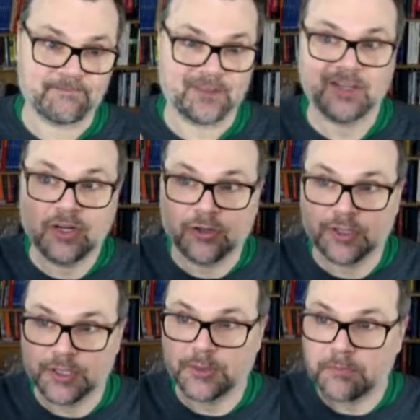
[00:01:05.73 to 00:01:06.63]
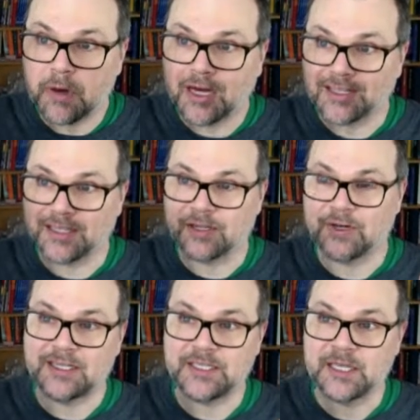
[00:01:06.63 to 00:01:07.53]
corresponding, or
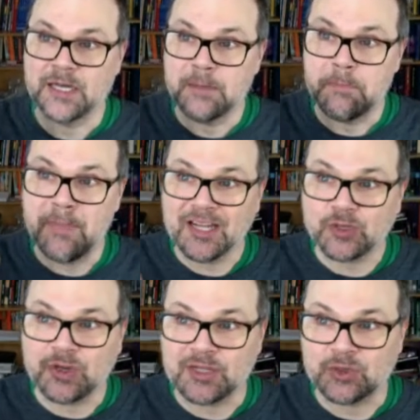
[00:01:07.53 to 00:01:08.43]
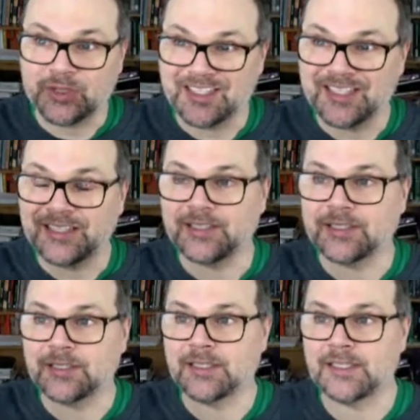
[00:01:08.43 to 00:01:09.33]
at least metrics or
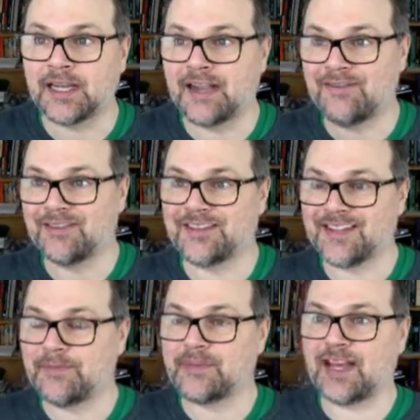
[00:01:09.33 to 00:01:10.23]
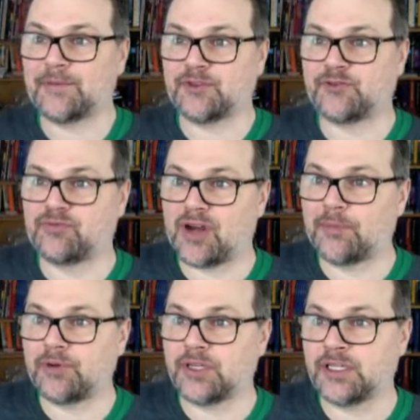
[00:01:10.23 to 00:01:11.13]
distances that have the same types of
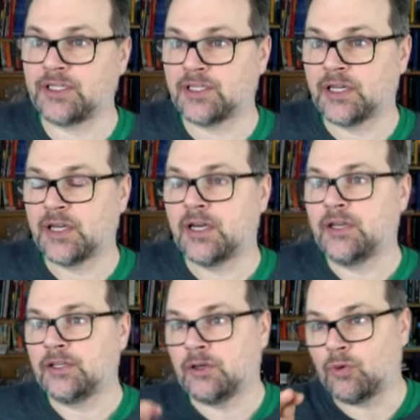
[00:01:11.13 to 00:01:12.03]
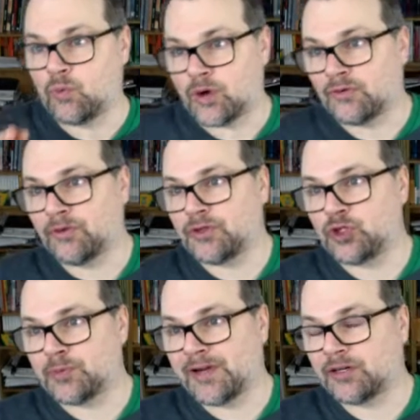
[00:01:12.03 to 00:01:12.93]
properties. You know, one for the
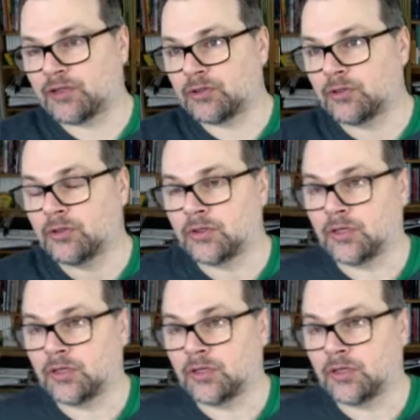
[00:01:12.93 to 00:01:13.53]
numerical